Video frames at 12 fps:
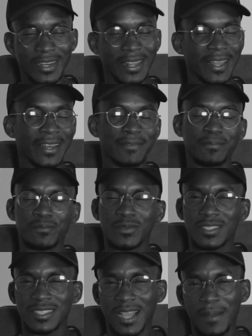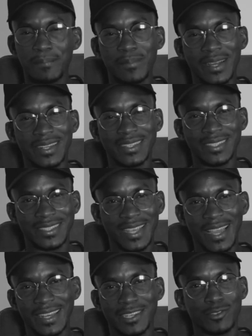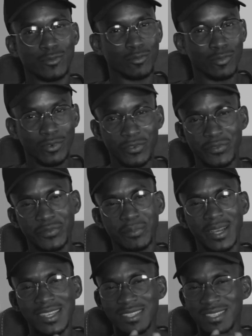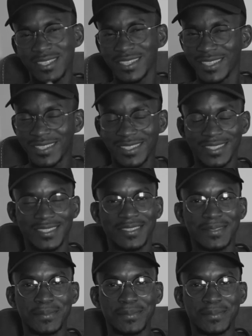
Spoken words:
then somebody decided to move my cheese.